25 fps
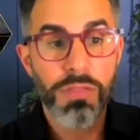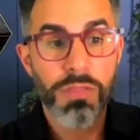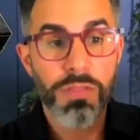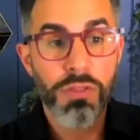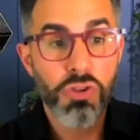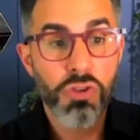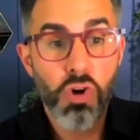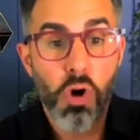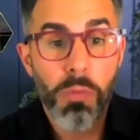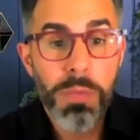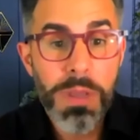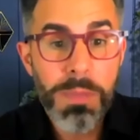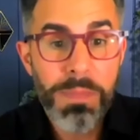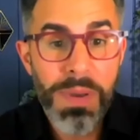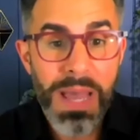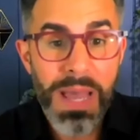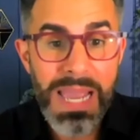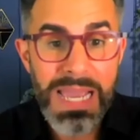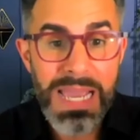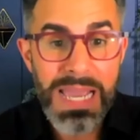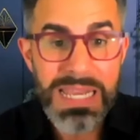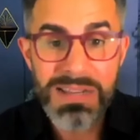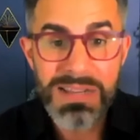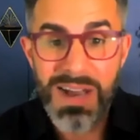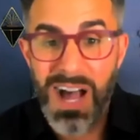You'll be
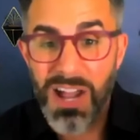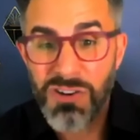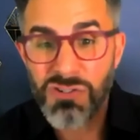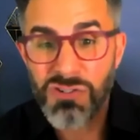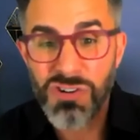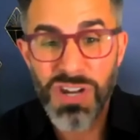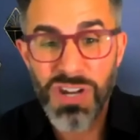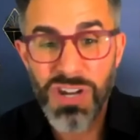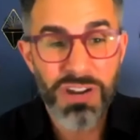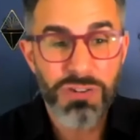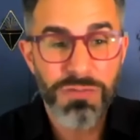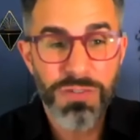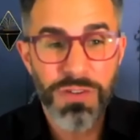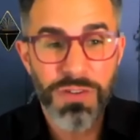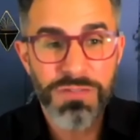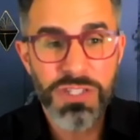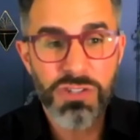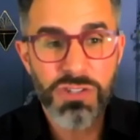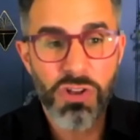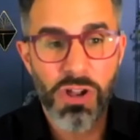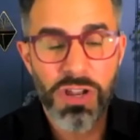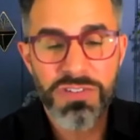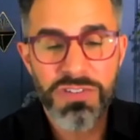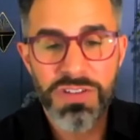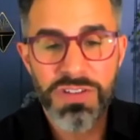paid $100,
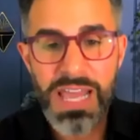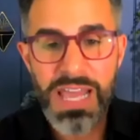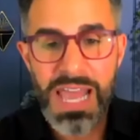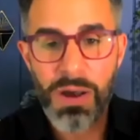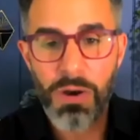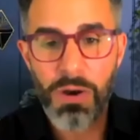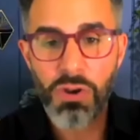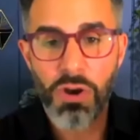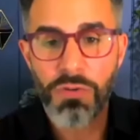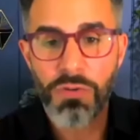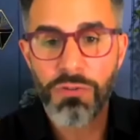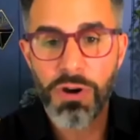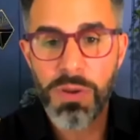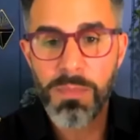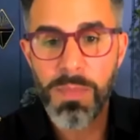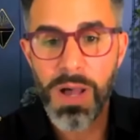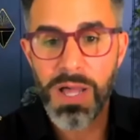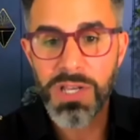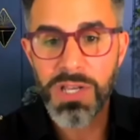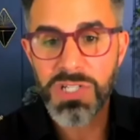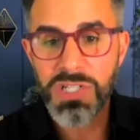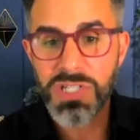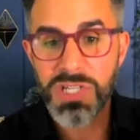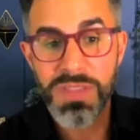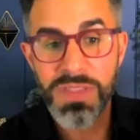$150 an hour, not very
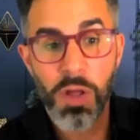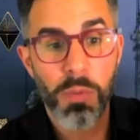much.